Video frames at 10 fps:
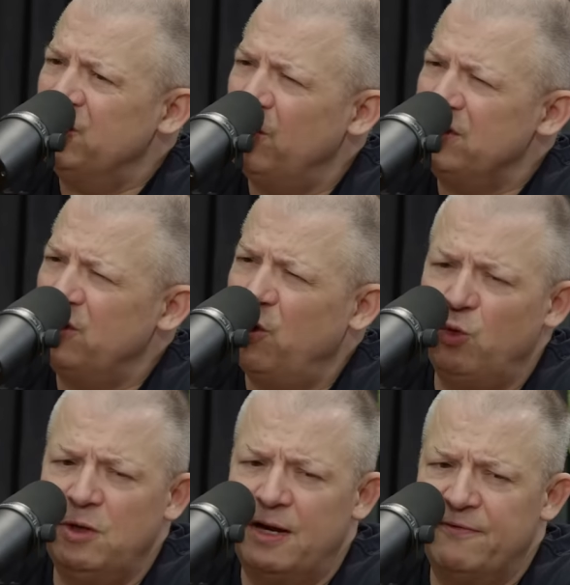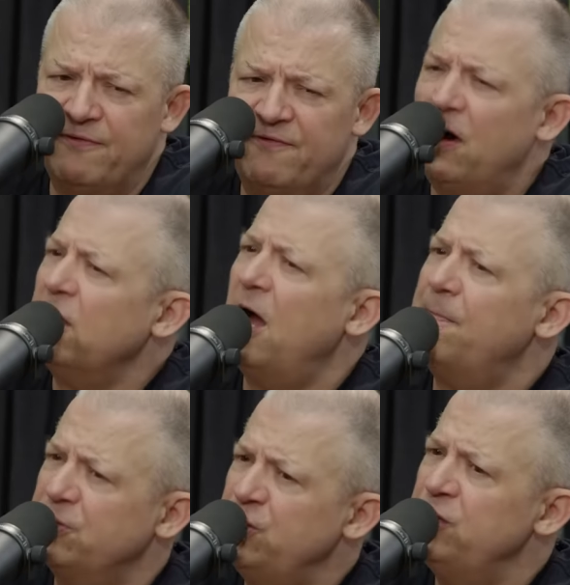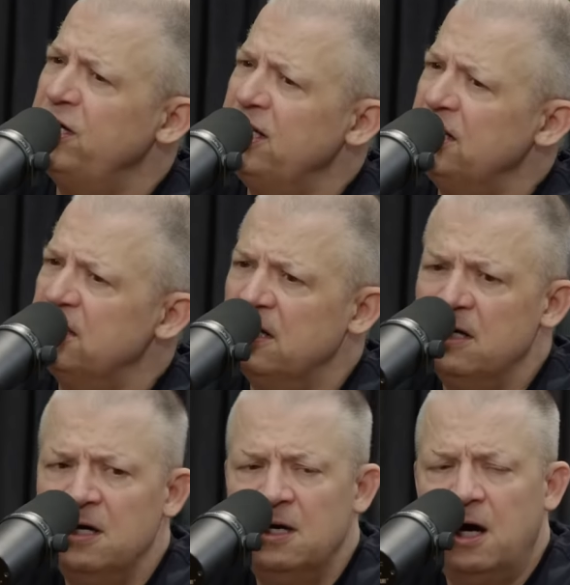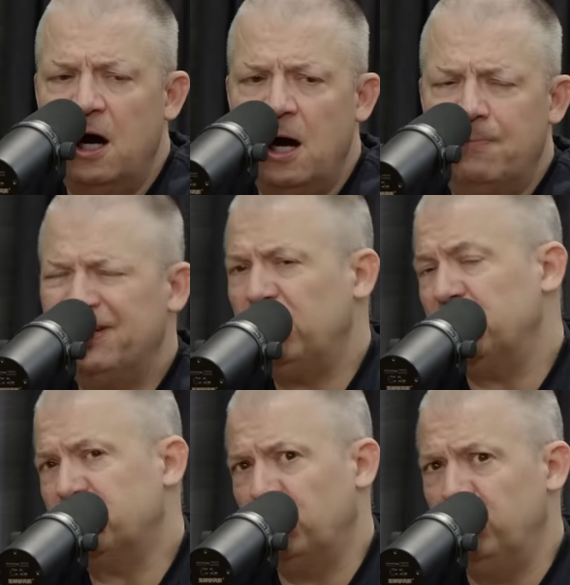There wasn't a whole lot of fuck opportunities, uh, but I also